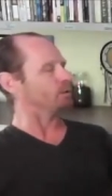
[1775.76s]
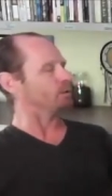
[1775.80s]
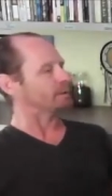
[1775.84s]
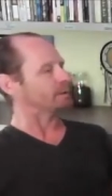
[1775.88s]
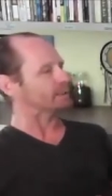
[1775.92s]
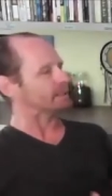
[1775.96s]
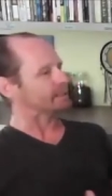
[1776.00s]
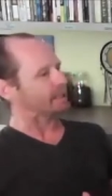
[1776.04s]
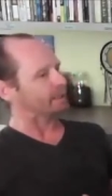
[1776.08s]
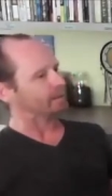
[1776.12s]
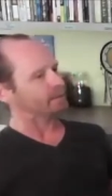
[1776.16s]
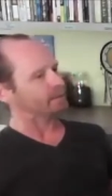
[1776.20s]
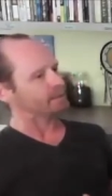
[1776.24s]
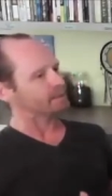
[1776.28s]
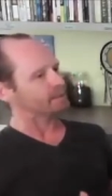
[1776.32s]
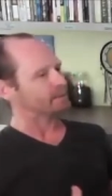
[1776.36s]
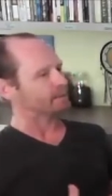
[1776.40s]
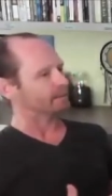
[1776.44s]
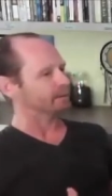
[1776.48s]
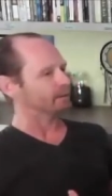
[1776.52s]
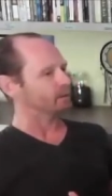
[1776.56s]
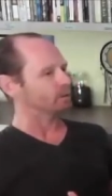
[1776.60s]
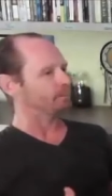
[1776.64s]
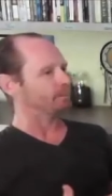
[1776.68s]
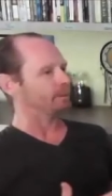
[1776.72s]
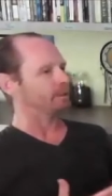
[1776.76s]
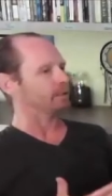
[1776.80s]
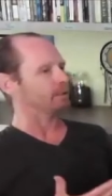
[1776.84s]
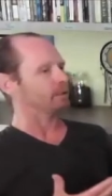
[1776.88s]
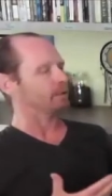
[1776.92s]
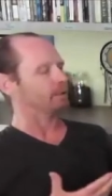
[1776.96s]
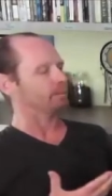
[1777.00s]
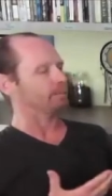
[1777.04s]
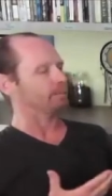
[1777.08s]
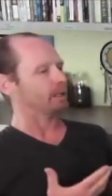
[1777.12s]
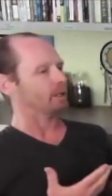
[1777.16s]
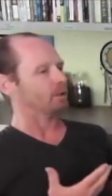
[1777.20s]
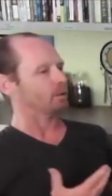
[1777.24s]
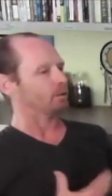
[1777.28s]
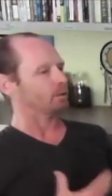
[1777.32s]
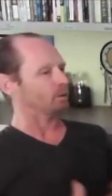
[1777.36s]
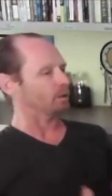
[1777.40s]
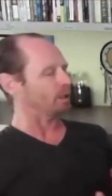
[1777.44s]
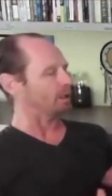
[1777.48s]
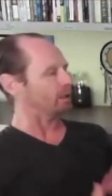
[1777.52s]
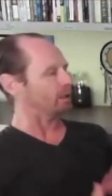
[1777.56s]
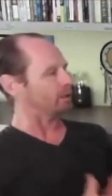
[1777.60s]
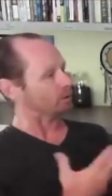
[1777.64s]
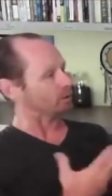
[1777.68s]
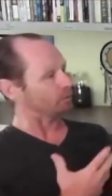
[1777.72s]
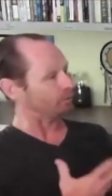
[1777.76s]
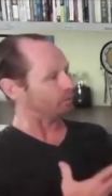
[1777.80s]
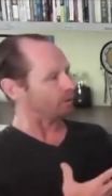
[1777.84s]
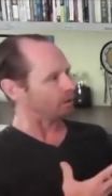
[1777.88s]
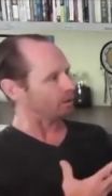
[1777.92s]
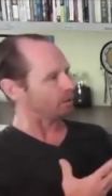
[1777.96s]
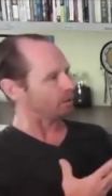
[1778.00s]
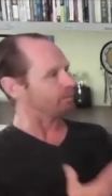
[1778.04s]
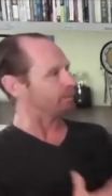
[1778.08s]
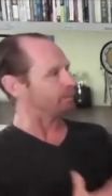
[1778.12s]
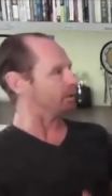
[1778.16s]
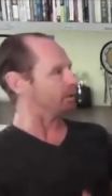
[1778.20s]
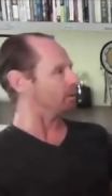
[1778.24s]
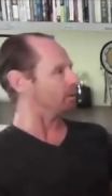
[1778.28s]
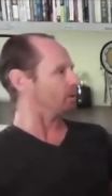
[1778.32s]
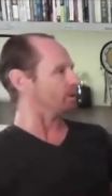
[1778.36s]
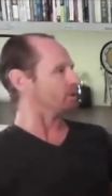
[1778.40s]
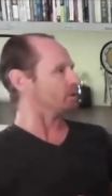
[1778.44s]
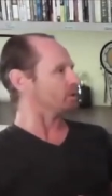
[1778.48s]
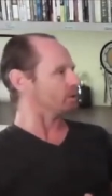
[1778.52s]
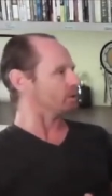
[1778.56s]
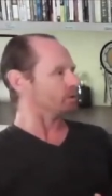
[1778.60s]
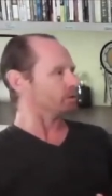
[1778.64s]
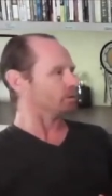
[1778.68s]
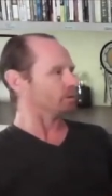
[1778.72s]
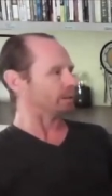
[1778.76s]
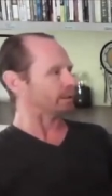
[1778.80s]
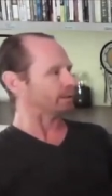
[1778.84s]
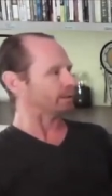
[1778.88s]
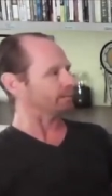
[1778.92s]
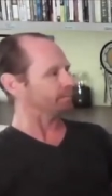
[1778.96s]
tell us a little bit about your farm and what you do there.